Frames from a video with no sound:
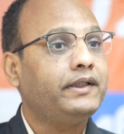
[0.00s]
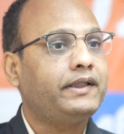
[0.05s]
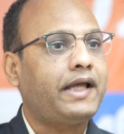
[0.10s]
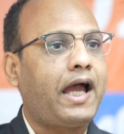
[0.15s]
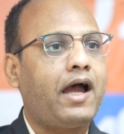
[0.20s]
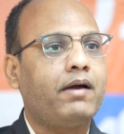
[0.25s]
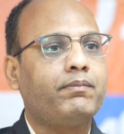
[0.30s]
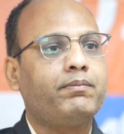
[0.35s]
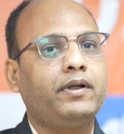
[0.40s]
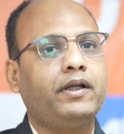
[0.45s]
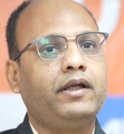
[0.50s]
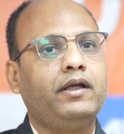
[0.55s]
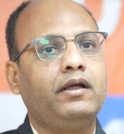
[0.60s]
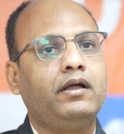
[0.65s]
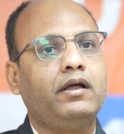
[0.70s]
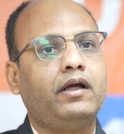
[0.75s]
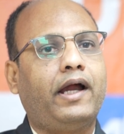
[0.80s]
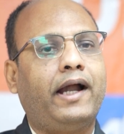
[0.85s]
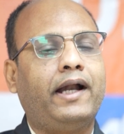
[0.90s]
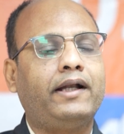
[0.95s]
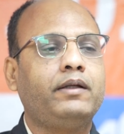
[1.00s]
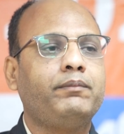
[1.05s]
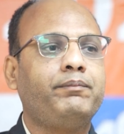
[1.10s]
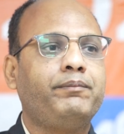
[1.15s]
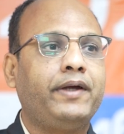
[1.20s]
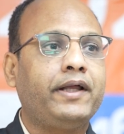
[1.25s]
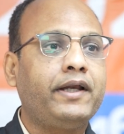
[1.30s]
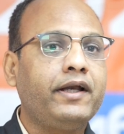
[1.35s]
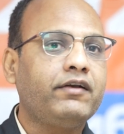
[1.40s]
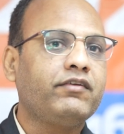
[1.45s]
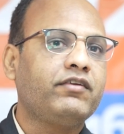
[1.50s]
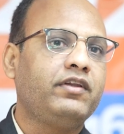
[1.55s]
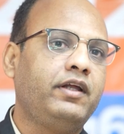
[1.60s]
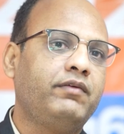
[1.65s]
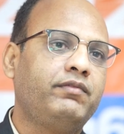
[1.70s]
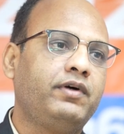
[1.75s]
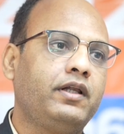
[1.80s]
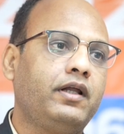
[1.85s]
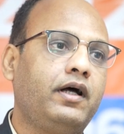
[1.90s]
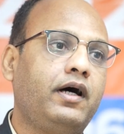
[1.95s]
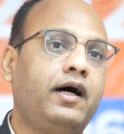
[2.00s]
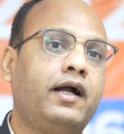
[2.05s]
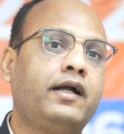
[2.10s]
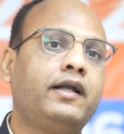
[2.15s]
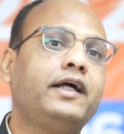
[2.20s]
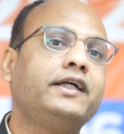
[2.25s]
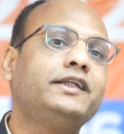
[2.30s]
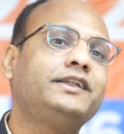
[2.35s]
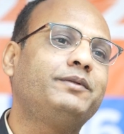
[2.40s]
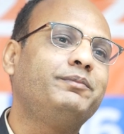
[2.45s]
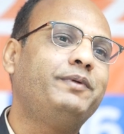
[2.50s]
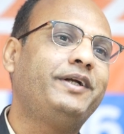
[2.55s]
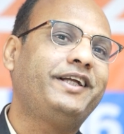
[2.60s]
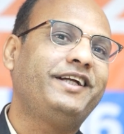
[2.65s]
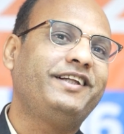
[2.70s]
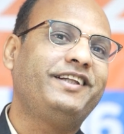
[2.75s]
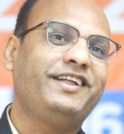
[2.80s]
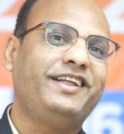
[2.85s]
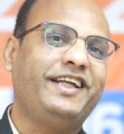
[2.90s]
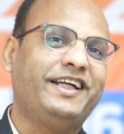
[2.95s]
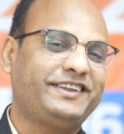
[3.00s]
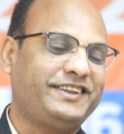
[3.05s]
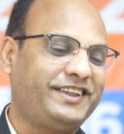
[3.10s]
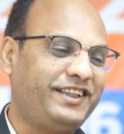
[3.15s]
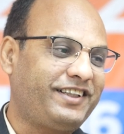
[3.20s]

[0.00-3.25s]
is happening at the parents' level, underestimating the next